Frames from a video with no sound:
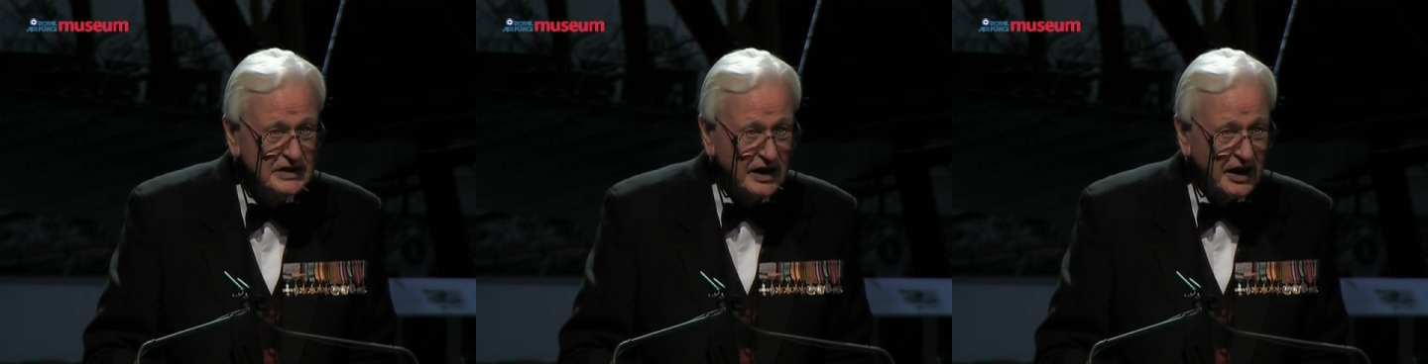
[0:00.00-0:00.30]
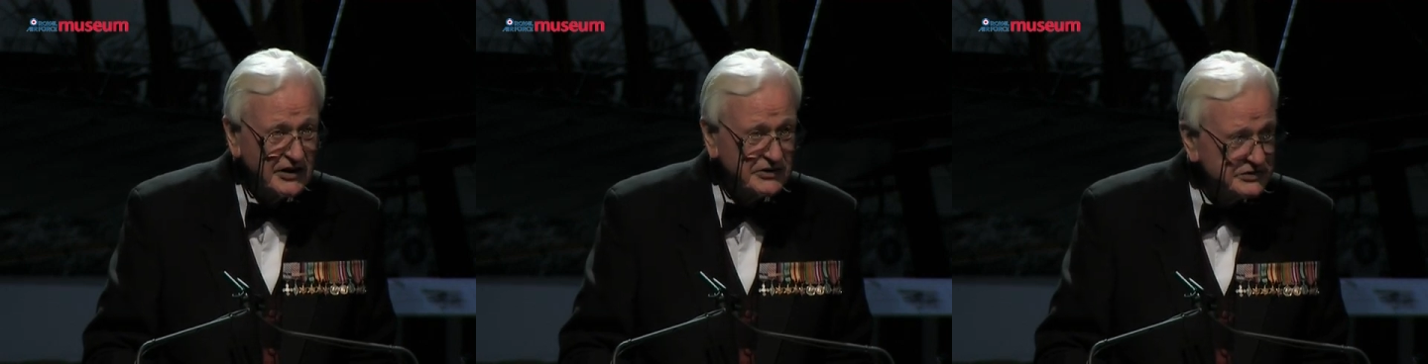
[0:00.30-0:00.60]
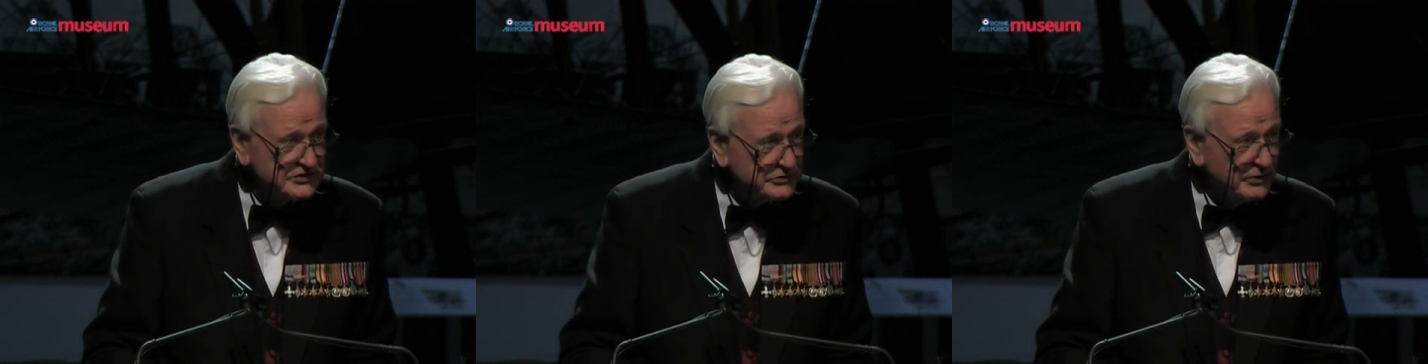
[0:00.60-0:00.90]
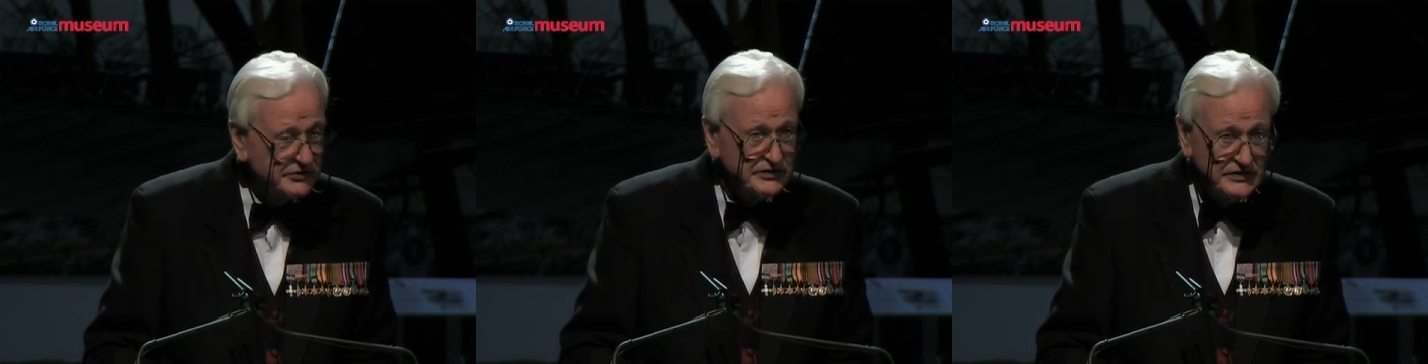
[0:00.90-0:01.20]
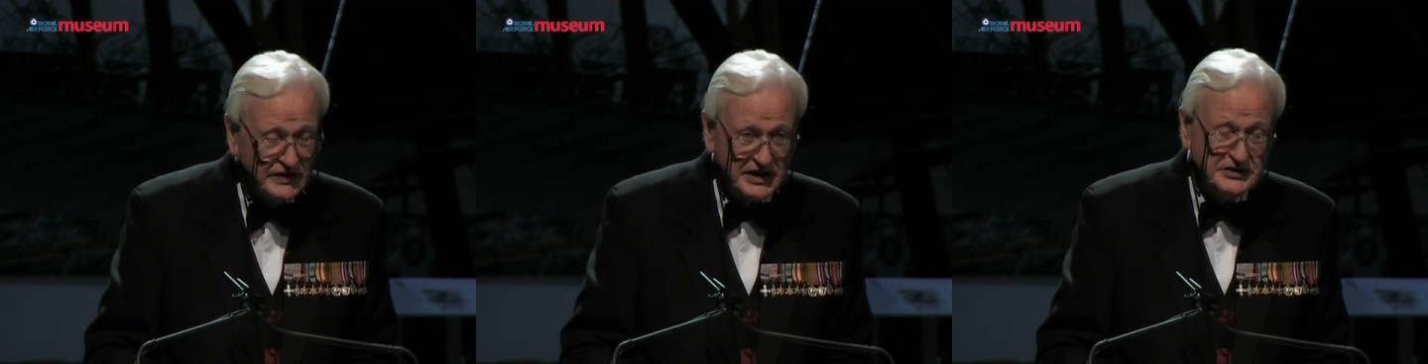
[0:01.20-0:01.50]
a Hurricane
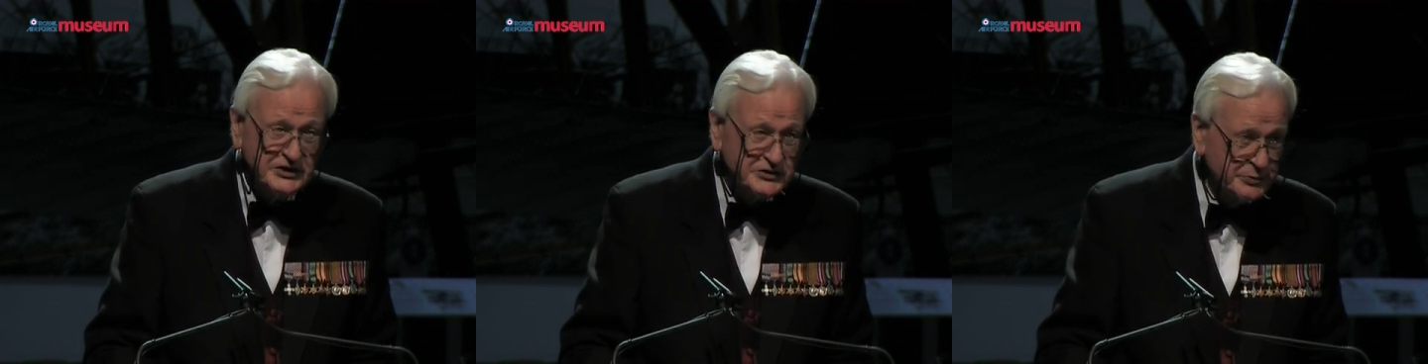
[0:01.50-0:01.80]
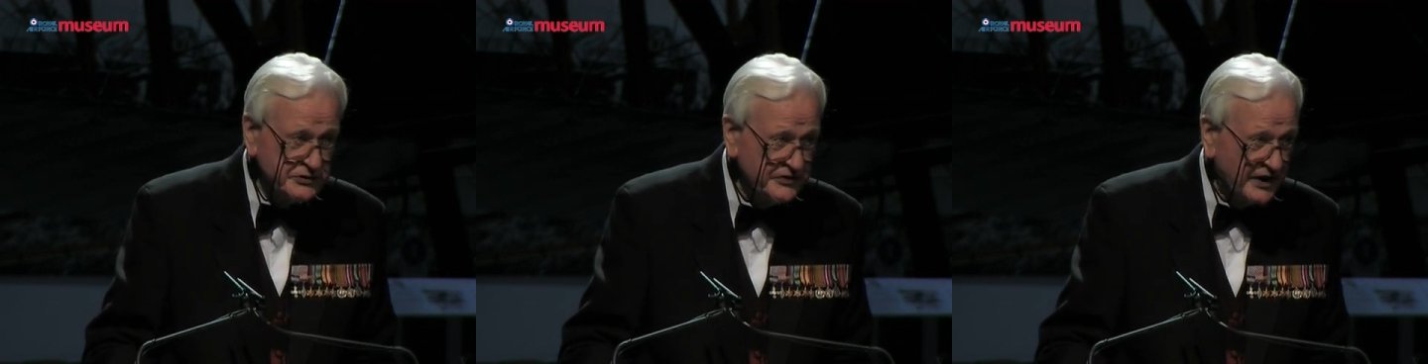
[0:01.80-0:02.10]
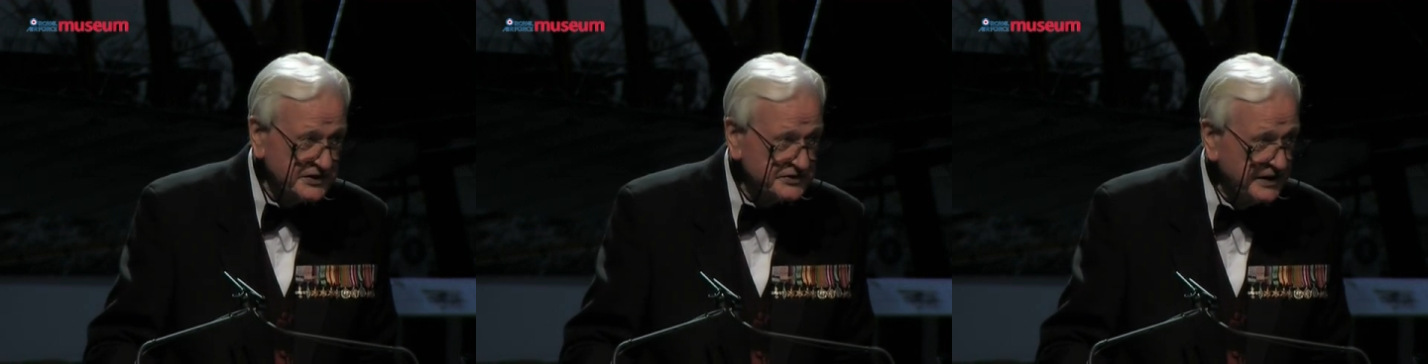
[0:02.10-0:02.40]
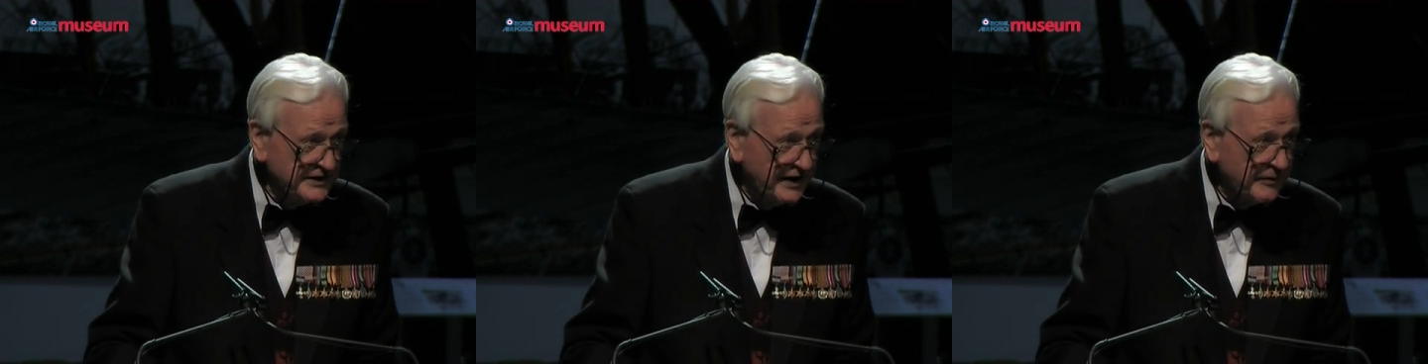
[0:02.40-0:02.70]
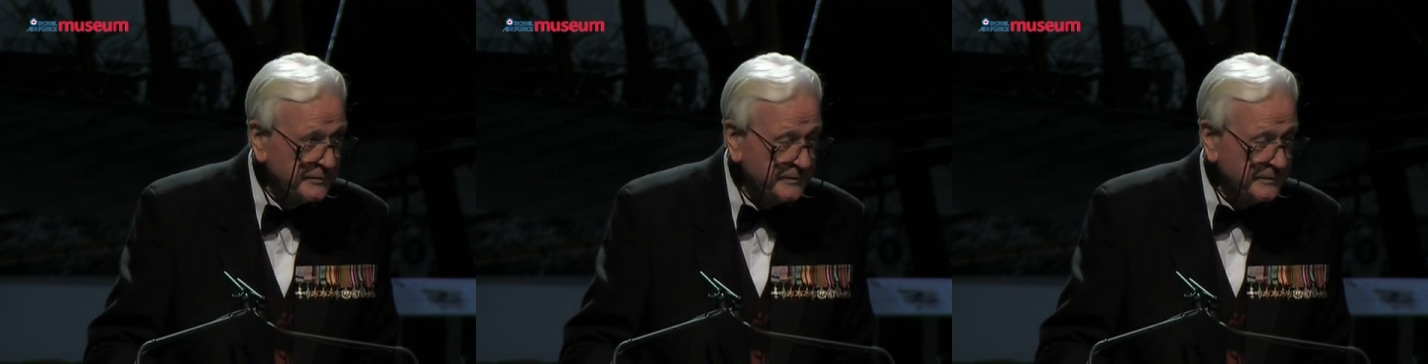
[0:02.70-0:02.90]
squadron, 18 Spitfires turned up.